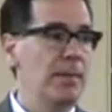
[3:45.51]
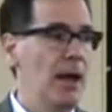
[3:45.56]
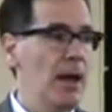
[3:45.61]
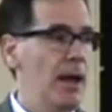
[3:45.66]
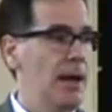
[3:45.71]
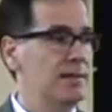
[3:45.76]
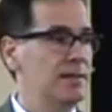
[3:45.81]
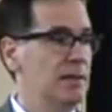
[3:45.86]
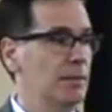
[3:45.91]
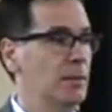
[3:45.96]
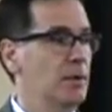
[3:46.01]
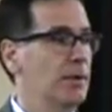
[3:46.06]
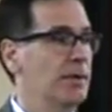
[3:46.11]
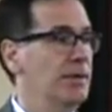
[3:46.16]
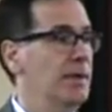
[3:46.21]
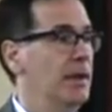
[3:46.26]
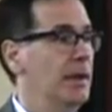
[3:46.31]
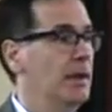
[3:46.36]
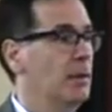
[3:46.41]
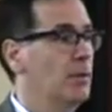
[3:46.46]
possible
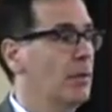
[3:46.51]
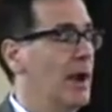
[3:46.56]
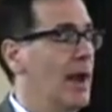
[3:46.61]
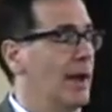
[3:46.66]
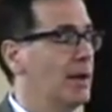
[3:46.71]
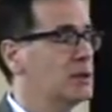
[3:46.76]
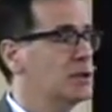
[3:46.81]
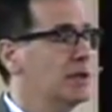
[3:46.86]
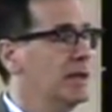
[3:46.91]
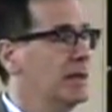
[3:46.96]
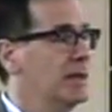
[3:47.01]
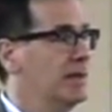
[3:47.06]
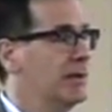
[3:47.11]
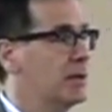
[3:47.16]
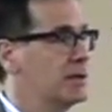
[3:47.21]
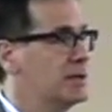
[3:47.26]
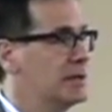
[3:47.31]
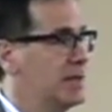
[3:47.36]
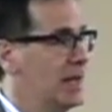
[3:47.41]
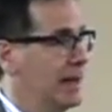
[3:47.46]
thing.
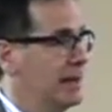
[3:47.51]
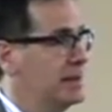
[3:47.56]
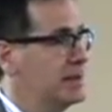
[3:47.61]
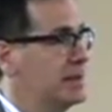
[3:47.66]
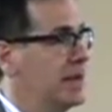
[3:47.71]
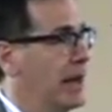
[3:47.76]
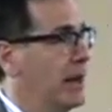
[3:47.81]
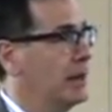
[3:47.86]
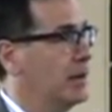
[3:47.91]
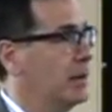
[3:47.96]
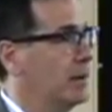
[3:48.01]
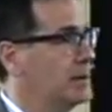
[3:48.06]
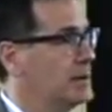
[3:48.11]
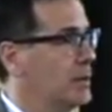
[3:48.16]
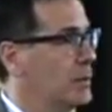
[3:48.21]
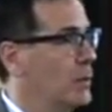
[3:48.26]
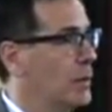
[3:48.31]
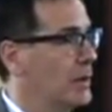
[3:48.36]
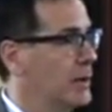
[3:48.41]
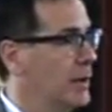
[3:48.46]
There's 10 standards,
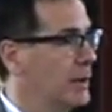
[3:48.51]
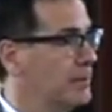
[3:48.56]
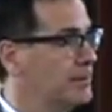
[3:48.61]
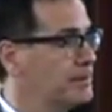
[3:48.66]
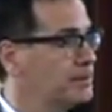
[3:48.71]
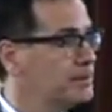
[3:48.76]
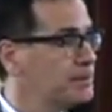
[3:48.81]
and we're going to